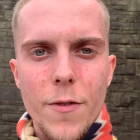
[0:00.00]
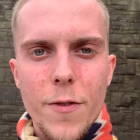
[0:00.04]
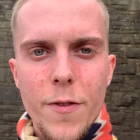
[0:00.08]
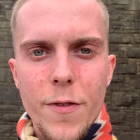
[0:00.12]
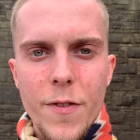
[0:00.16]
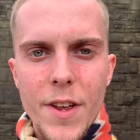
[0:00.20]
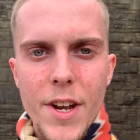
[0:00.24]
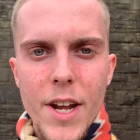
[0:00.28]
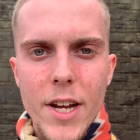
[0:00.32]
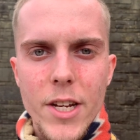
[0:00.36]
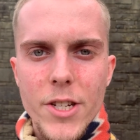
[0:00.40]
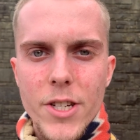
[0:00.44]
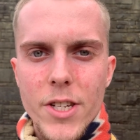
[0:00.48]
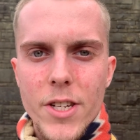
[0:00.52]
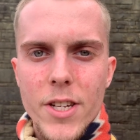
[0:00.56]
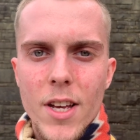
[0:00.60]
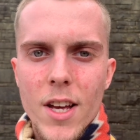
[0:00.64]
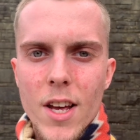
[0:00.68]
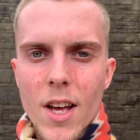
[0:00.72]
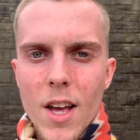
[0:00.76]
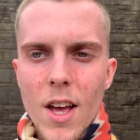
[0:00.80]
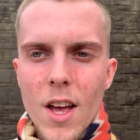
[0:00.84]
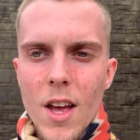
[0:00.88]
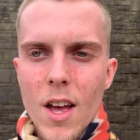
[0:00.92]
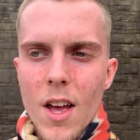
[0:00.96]
finished.
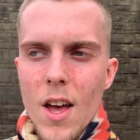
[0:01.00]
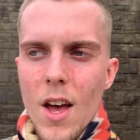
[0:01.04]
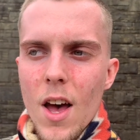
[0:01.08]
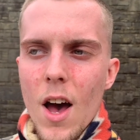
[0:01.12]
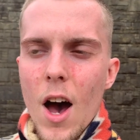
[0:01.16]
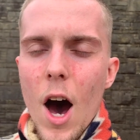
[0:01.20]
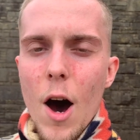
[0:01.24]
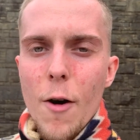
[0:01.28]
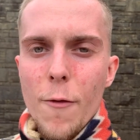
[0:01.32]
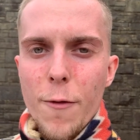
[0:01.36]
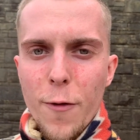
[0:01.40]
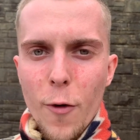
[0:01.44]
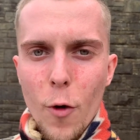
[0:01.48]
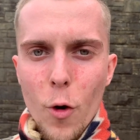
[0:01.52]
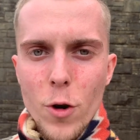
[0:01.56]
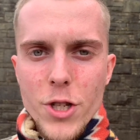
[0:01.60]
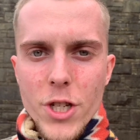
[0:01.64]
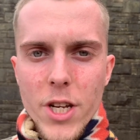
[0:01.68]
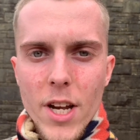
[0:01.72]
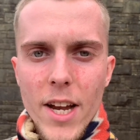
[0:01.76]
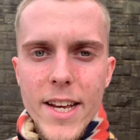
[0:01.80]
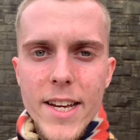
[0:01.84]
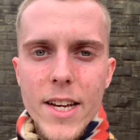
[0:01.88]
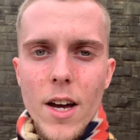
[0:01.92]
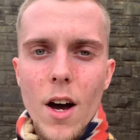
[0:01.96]

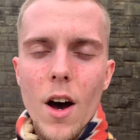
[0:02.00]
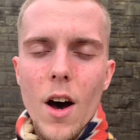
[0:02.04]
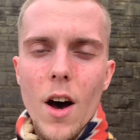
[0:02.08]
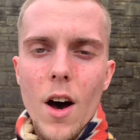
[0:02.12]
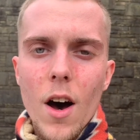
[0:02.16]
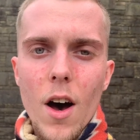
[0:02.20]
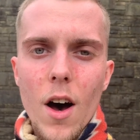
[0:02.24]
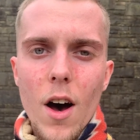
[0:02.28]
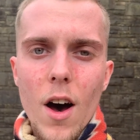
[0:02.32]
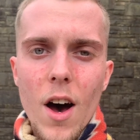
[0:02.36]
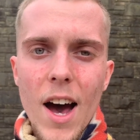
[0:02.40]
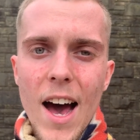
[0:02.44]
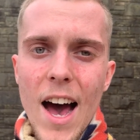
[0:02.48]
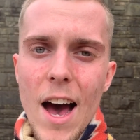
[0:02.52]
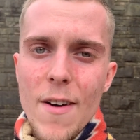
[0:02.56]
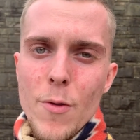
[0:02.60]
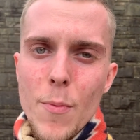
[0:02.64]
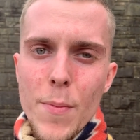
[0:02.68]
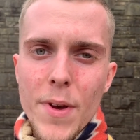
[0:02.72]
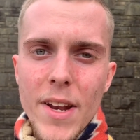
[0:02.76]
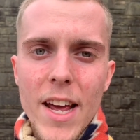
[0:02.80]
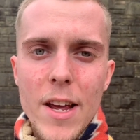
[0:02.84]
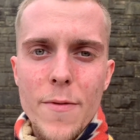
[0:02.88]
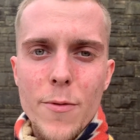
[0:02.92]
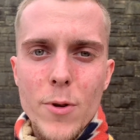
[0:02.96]
Unfortunately, I haven't
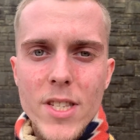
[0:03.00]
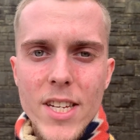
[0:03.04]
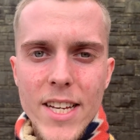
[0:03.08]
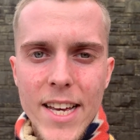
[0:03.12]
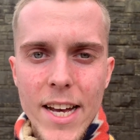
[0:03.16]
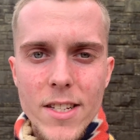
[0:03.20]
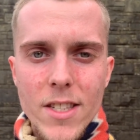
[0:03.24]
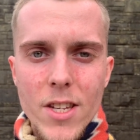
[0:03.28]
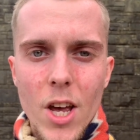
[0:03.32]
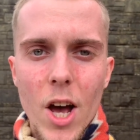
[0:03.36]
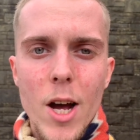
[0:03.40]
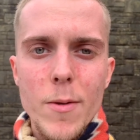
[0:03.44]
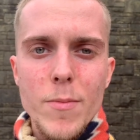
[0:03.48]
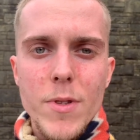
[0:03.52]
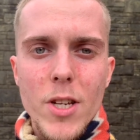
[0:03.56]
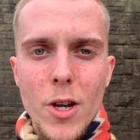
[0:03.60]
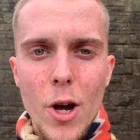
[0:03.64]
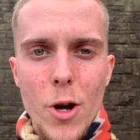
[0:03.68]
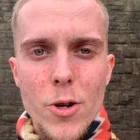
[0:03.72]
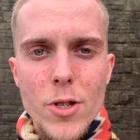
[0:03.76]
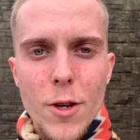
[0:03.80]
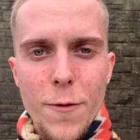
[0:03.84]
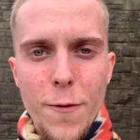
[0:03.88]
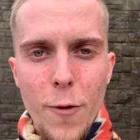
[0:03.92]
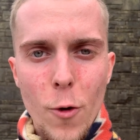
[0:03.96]
been able to get time to
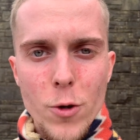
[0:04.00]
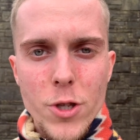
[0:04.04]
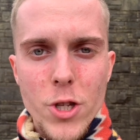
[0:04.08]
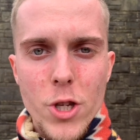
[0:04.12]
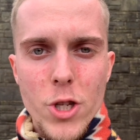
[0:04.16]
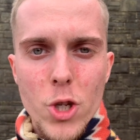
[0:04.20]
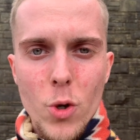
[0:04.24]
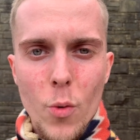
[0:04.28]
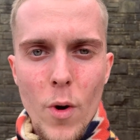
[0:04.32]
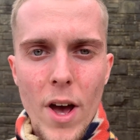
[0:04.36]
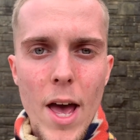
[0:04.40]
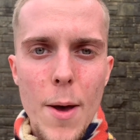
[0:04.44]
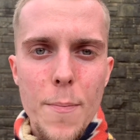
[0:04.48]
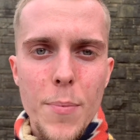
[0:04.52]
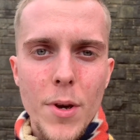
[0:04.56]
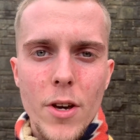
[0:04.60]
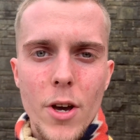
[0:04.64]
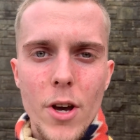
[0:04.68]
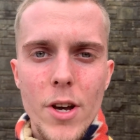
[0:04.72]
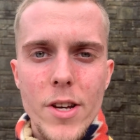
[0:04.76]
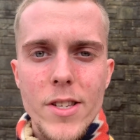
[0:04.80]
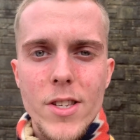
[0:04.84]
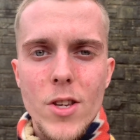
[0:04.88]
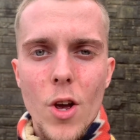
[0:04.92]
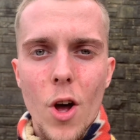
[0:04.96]
go to Forster Square
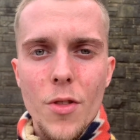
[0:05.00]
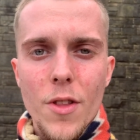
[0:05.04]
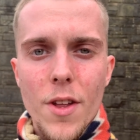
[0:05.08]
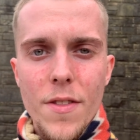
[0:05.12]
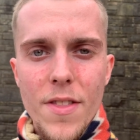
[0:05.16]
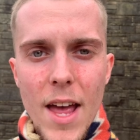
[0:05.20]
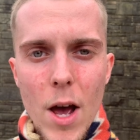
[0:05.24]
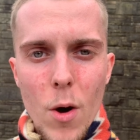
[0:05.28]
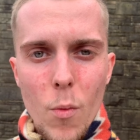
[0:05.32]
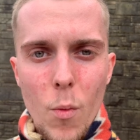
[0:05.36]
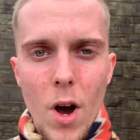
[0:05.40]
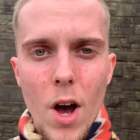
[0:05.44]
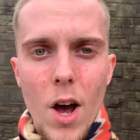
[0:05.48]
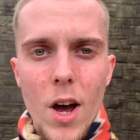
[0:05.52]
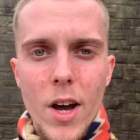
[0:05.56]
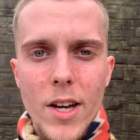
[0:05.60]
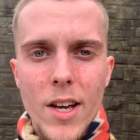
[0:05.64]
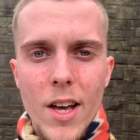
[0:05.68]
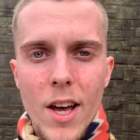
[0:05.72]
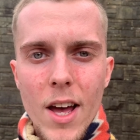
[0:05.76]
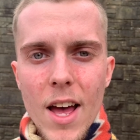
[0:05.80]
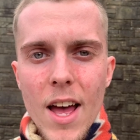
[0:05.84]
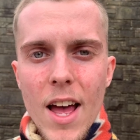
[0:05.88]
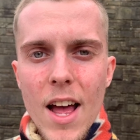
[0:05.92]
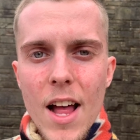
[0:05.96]
because on the network,
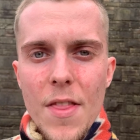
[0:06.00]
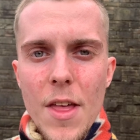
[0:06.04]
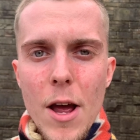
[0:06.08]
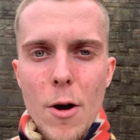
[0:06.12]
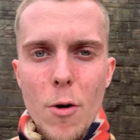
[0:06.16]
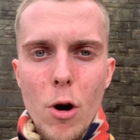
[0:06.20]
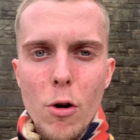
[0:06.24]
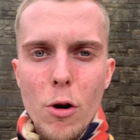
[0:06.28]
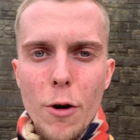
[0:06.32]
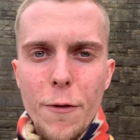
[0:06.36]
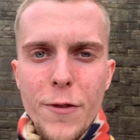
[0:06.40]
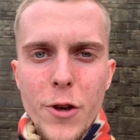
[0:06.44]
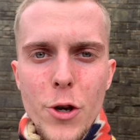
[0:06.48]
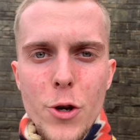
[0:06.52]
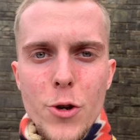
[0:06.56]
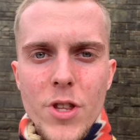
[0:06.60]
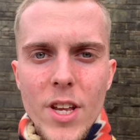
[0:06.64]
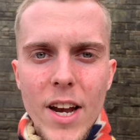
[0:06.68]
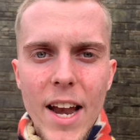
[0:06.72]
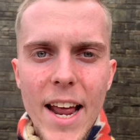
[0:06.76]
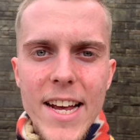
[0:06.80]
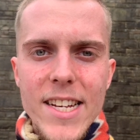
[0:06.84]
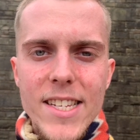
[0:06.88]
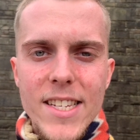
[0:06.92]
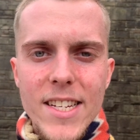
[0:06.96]
there are a few
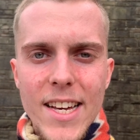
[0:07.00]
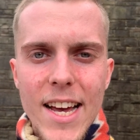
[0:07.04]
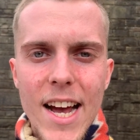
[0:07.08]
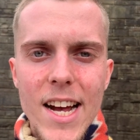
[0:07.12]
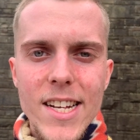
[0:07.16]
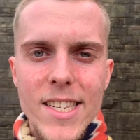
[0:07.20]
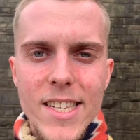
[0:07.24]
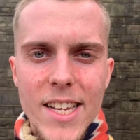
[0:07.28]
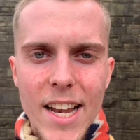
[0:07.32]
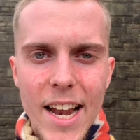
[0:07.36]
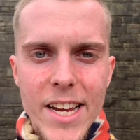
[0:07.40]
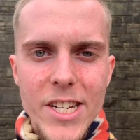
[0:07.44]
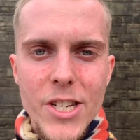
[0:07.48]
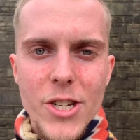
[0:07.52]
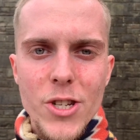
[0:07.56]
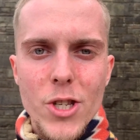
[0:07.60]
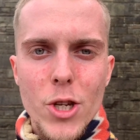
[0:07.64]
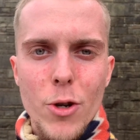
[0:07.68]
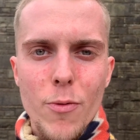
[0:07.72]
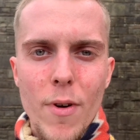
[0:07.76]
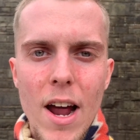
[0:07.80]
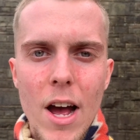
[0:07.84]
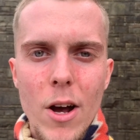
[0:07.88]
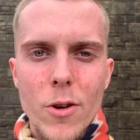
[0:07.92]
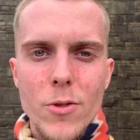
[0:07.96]
delays and cancellations
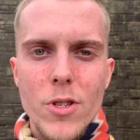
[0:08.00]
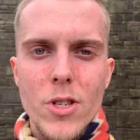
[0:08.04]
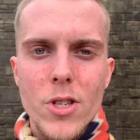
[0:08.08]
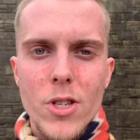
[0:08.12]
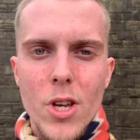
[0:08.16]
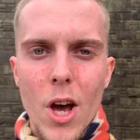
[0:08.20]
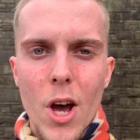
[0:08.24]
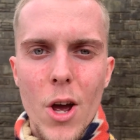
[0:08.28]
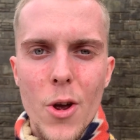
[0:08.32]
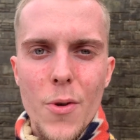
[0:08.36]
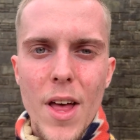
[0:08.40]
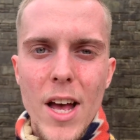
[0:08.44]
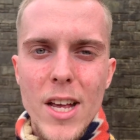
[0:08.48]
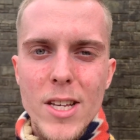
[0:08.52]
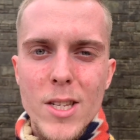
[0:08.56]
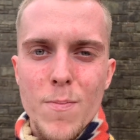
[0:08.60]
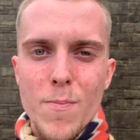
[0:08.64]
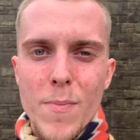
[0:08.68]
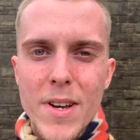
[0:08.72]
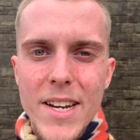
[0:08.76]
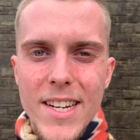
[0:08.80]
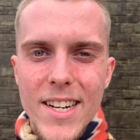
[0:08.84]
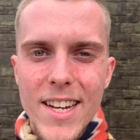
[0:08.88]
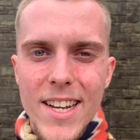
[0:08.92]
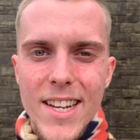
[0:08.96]
around. So that's
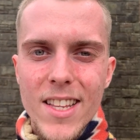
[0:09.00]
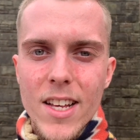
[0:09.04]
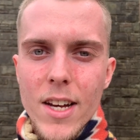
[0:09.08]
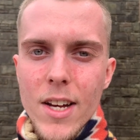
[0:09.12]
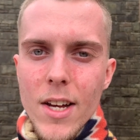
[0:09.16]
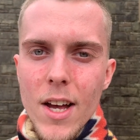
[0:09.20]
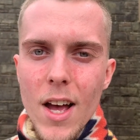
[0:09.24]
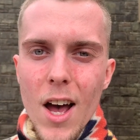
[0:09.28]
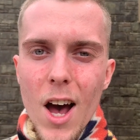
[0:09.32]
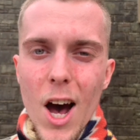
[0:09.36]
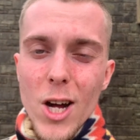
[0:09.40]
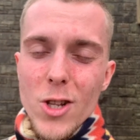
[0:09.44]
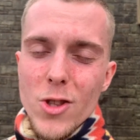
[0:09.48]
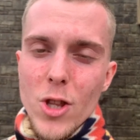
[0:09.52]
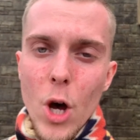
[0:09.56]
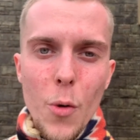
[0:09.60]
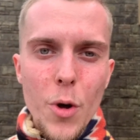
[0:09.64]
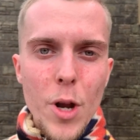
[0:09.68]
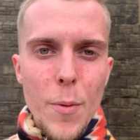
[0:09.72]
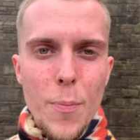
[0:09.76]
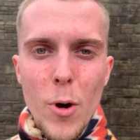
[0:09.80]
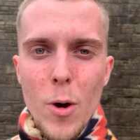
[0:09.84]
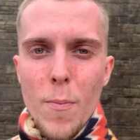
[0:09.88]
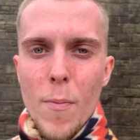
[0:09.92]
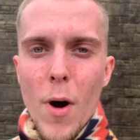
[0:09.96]
meaning I don't
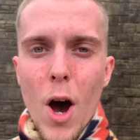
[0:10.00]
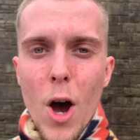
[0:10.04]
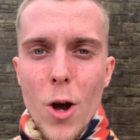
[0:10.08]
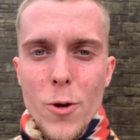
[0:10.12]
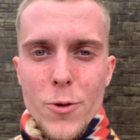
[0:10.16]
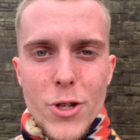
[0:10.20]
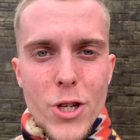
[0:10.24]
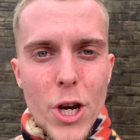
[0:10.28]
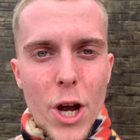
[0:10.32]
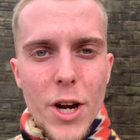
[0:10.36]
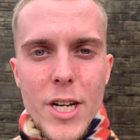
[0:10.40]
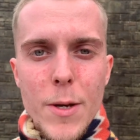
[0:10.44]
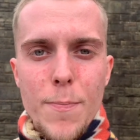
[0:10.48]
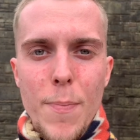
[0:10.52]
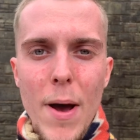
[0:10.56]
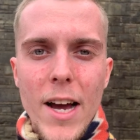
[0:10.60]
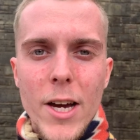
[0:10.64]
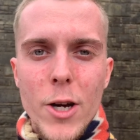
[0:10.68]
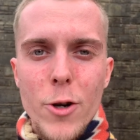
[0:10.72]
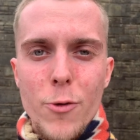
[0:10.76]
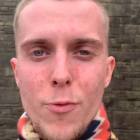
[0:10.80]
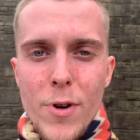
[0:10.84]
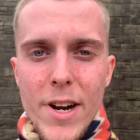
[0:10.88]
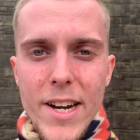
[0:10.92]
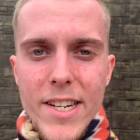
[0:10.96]
want to put my own journey back
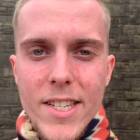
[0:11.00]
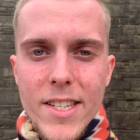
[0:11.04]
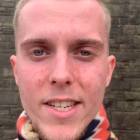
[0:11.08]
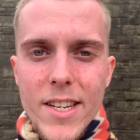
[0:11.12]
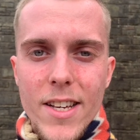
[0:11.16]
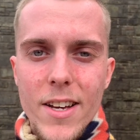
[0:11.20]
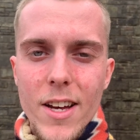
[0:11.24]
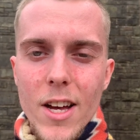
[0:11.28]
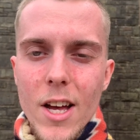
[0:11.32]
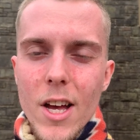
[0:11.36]
at risk.